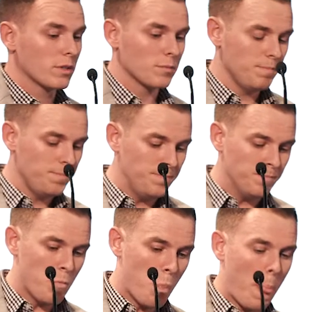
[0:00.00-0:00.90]
us,
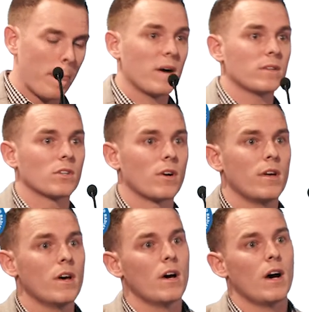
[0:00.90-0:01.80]
sorry,
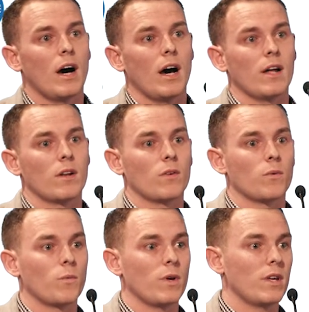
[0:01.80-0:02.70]
and
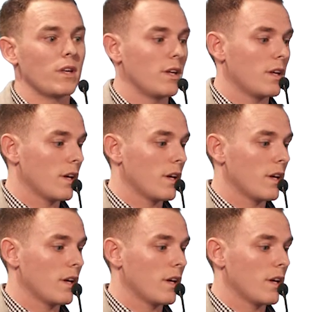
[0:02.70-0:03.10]
we